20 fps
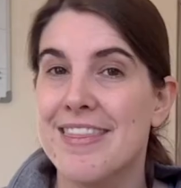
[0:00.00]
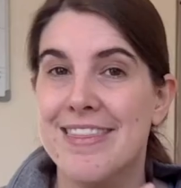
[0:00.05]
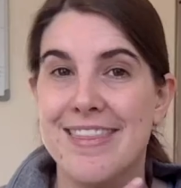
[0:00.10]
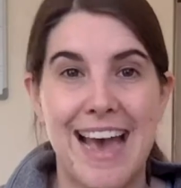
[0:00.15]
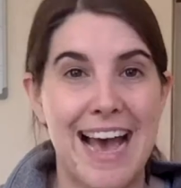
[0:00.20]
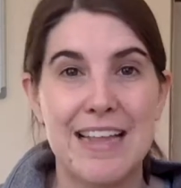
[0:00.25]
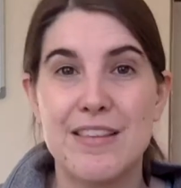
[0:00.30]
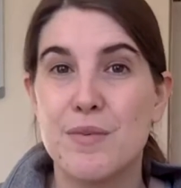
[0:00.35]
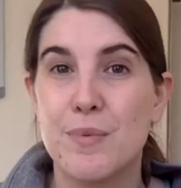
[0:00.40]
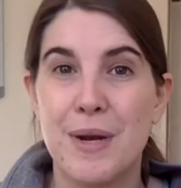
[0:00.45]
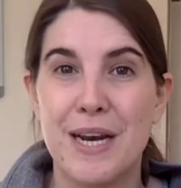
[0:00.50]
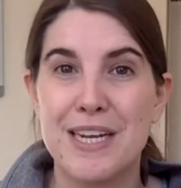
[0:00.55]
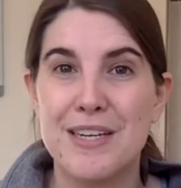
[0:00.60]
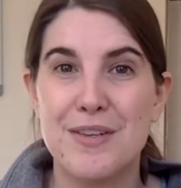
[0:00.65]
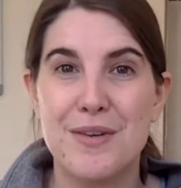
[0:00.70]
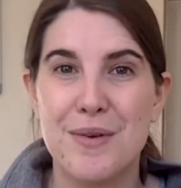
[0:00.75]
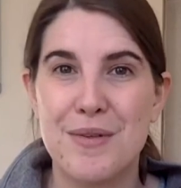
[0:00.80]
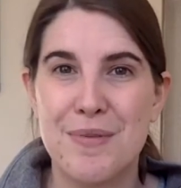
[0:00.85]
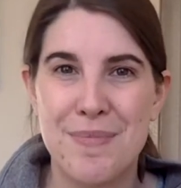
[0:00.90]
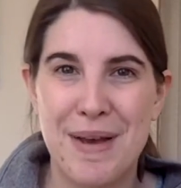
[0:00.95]
That's what I
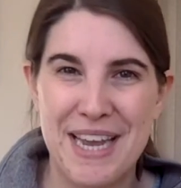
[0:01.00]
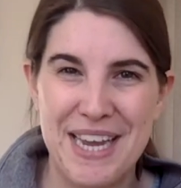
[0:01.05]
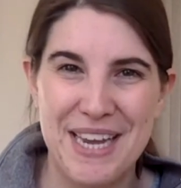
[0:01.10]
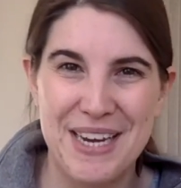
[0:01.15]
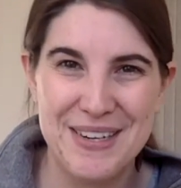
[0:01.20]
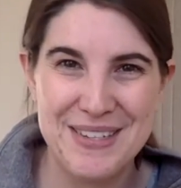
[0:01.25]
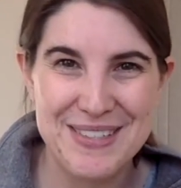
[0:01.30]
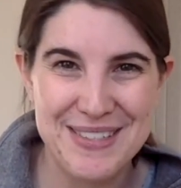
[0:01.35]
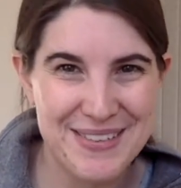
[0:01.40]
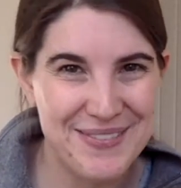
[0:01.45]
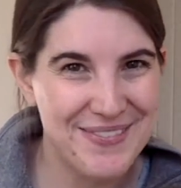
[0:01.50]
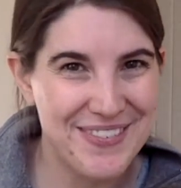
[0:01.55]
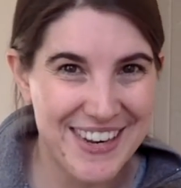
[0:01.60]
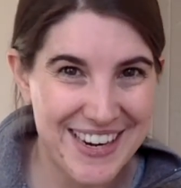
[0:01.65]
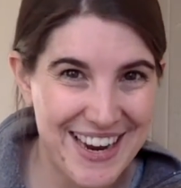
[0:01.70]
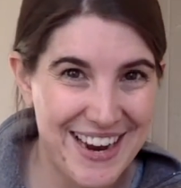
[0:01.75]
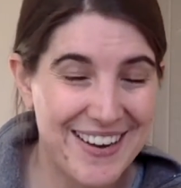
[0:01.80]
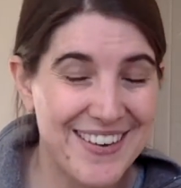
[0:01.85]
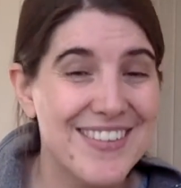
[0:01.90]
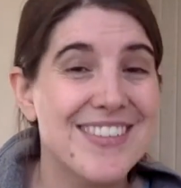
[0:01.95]
do with my YouTube
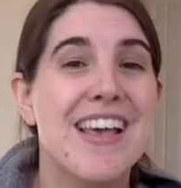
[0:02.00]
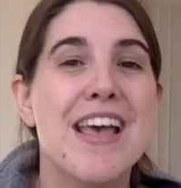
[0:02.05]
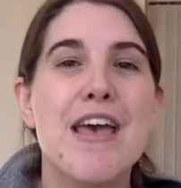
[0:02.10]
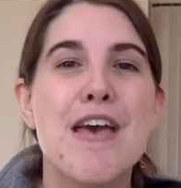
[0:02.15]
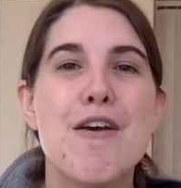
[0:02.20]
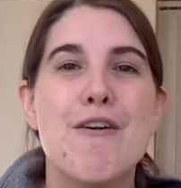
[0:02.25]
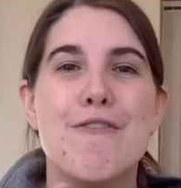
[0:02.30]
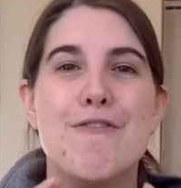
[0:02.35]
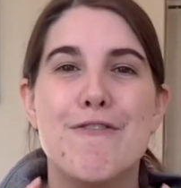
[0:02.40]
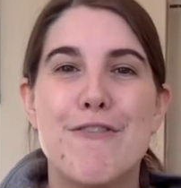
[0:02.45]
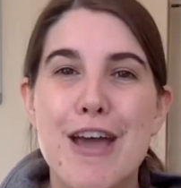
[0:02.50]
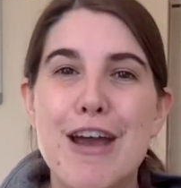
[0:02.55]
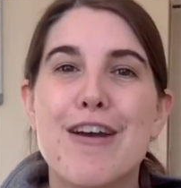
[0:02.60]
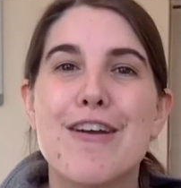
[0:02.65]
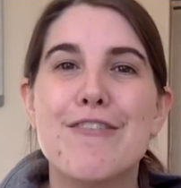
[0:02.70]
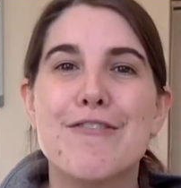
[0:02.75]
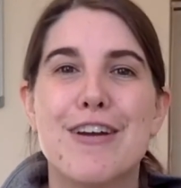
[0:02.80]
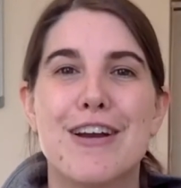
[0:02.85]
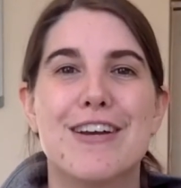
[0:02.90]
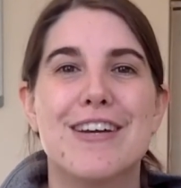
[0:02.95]
videos.
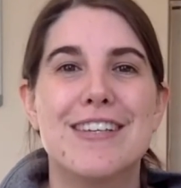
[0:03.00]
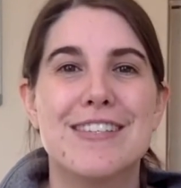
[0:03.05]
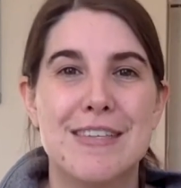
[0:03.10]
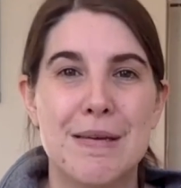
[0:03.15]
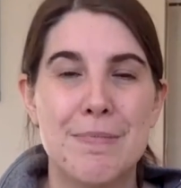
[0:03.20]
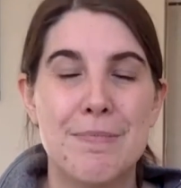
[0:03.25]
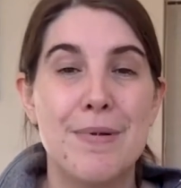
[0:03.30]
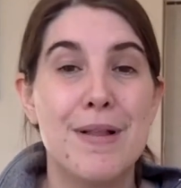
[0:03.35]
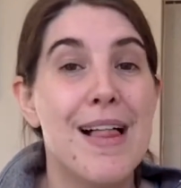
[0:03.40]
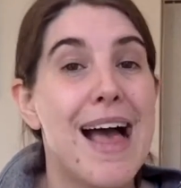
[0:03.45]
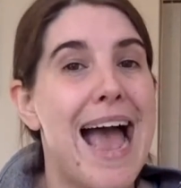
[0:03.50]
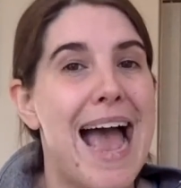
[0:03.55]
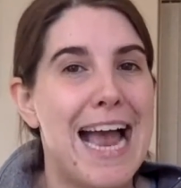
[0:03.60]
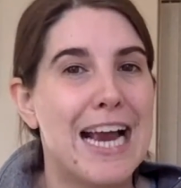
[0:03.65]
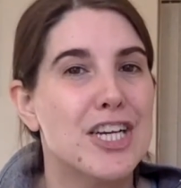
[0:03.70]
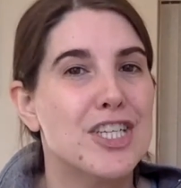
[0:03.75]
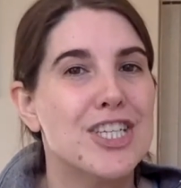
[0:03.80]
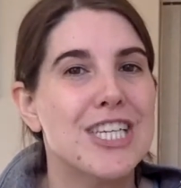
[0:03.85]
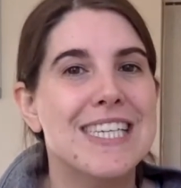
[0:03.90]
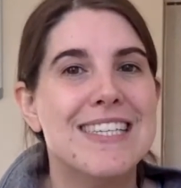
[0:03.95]
Very, very simple. It
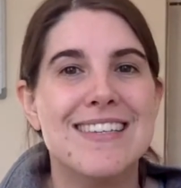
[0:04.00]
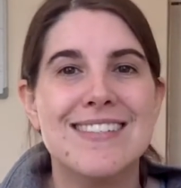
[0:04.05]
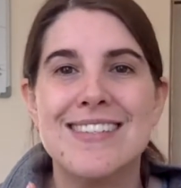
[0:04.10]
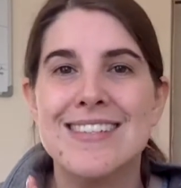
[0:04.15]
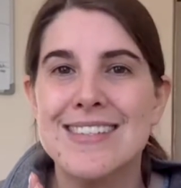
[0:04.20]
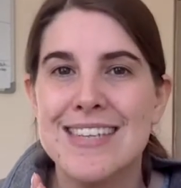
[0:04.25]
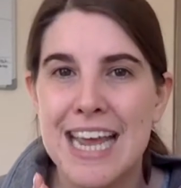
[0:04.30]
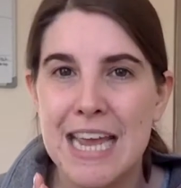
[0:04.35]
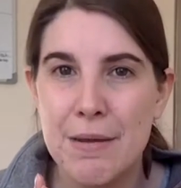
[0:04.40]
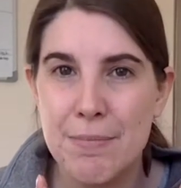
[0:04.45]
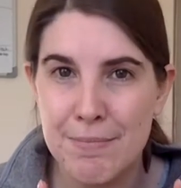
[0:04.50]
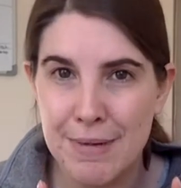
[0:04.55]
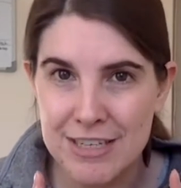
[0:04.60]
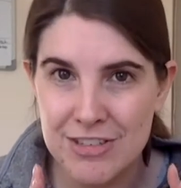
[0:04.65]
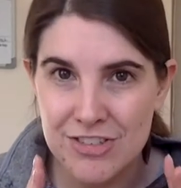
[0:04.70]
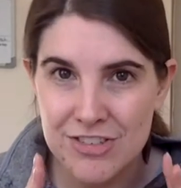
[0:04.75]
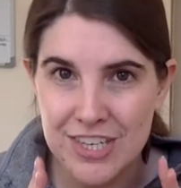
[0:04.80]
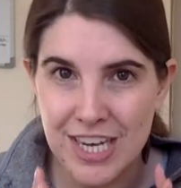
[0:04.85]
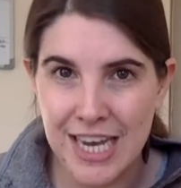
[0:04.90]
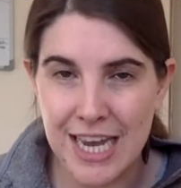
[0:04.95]
actually doesn't take
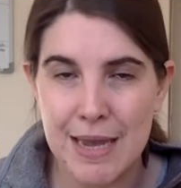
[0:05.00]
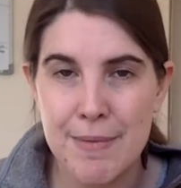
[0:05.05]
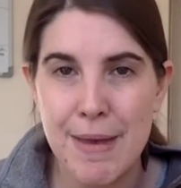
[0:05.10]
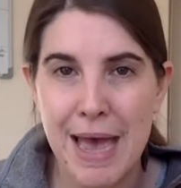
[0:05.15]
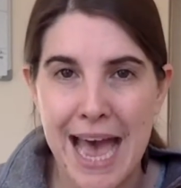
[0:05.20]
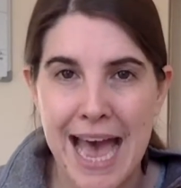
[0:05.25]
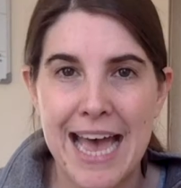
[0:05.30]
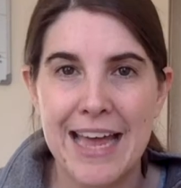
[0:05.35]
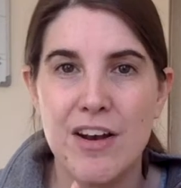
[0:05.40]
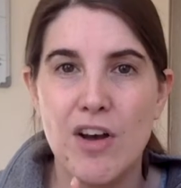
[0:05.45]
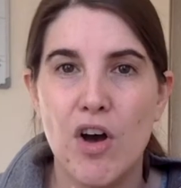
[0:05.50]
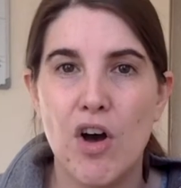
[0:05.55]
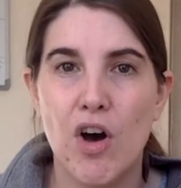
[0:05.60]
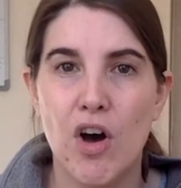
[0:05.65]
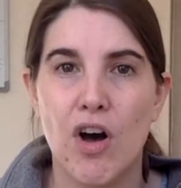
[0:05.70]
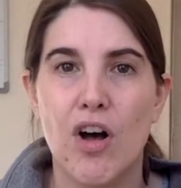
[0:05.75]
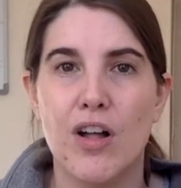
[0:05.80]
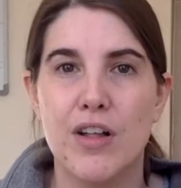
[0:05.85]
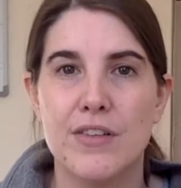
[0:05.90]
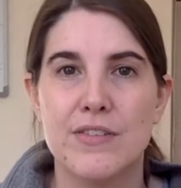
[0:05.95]
much time at
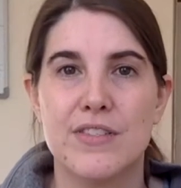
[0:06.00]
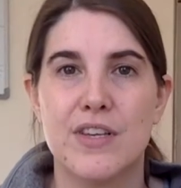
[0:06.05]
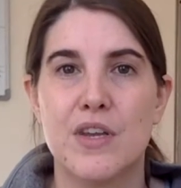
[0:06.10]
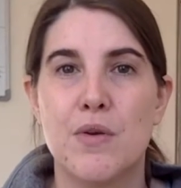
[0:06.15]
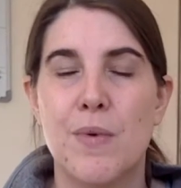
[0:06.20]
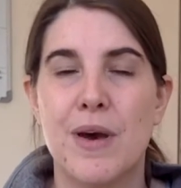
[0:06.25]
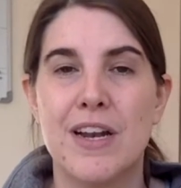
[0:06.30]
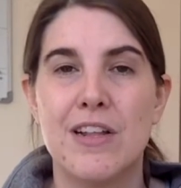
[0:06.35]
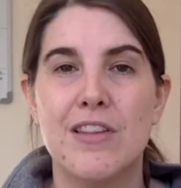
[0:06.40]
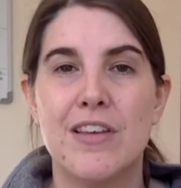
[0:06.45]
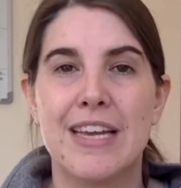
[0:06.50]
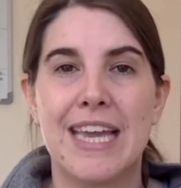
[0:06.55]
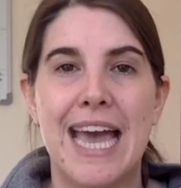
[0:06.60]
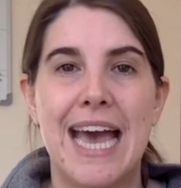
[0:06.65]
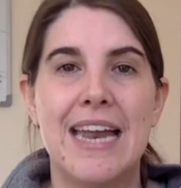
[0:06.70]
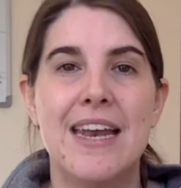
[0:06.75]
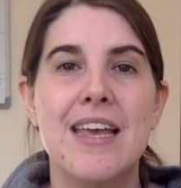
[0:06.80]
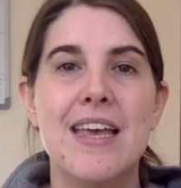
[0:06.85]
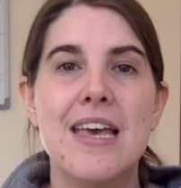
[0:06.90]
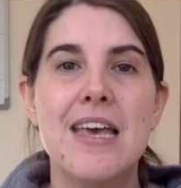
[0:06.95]
all. So you want to look
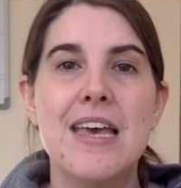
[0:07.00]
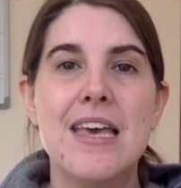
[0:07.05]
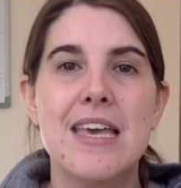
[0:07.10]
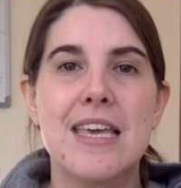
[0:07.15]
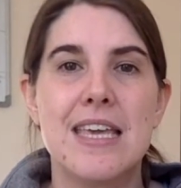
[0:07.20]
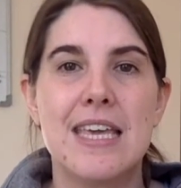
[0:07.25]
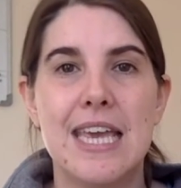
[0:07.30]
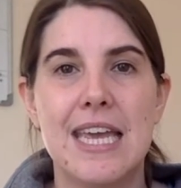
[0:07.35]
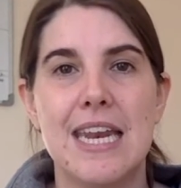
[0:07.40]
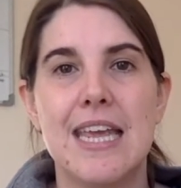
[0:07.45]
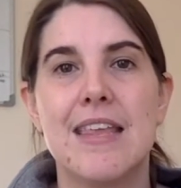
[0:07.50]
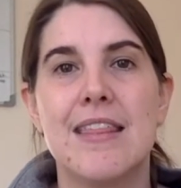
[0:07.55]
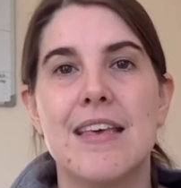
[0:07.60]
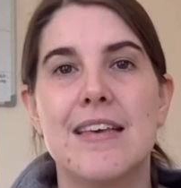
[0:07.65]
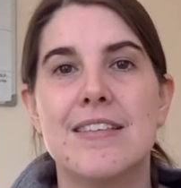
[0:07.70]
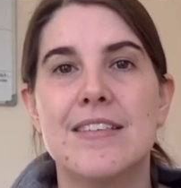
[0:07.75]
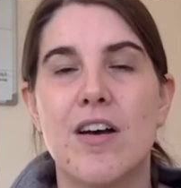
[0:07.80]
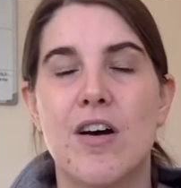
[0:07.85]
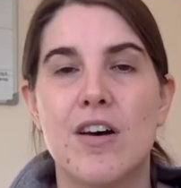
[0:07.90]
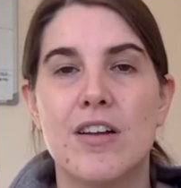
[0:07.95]
at getting
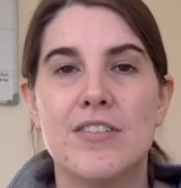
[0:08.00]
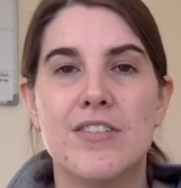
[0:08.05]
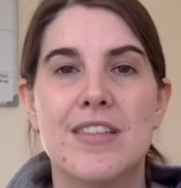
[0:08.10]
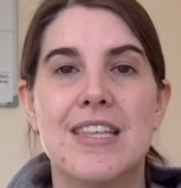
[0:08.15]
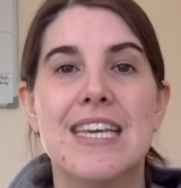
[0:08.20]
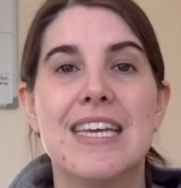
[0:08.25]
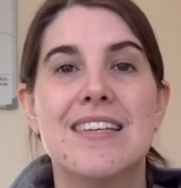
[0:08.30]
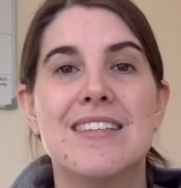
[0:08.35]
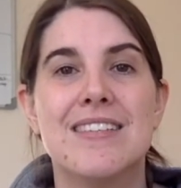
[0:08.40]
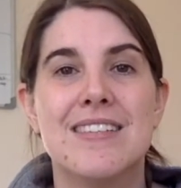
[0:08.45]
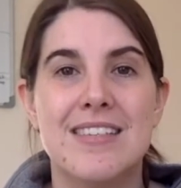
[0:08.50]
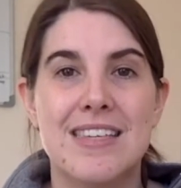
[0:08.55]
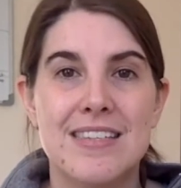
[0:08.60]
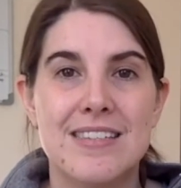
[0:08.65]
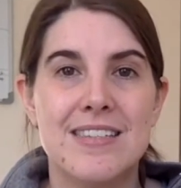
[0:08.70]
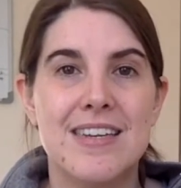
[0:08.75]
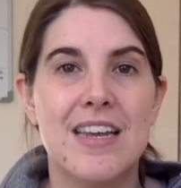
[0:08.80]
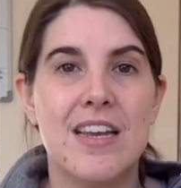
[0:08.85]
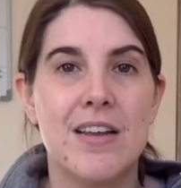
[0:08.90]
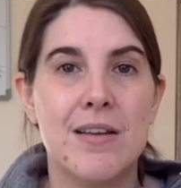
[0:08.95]
this onto the
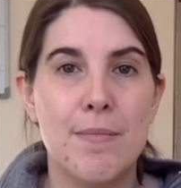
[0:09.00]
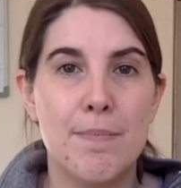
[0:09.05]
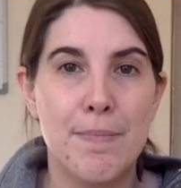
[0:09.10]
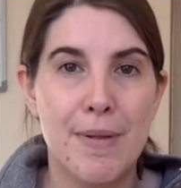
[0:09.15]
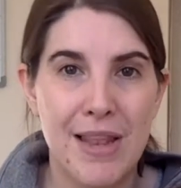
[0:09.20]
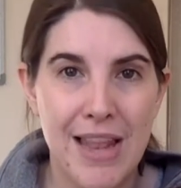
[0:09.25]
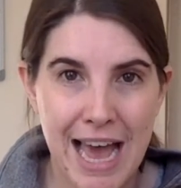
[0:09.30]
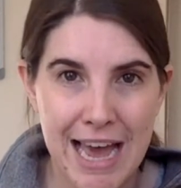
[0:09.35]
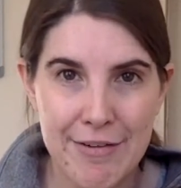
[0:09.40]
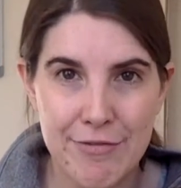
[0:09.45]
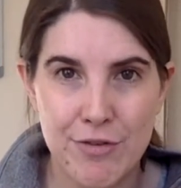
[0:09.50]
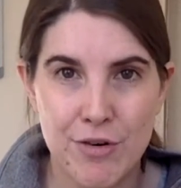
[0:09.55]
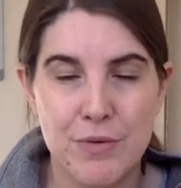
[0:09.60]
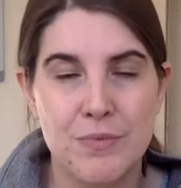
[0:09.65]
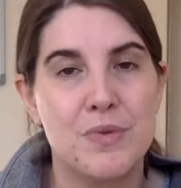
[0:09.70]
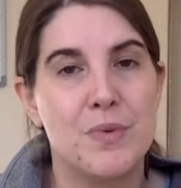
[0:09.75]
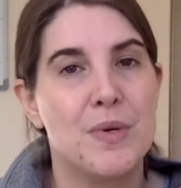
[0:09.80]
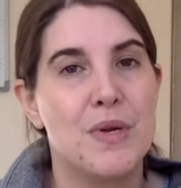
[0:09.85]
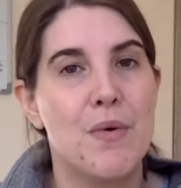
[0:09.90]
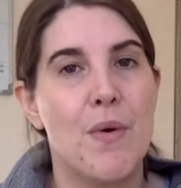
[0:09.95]
existing
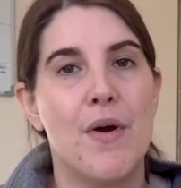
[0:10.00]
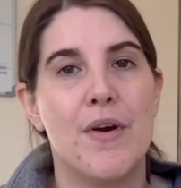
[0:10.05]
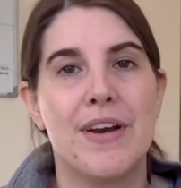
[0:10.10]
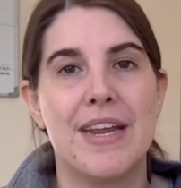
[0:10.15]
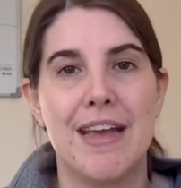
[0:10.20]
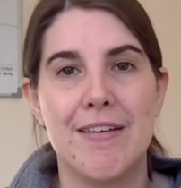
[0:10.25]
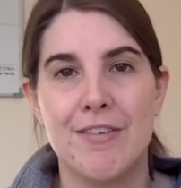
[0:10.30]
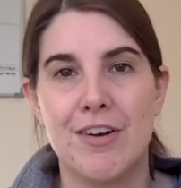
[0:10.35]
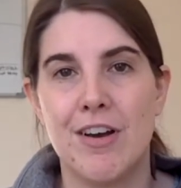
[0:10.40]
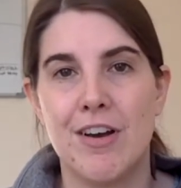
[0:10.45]
platforms where you already have an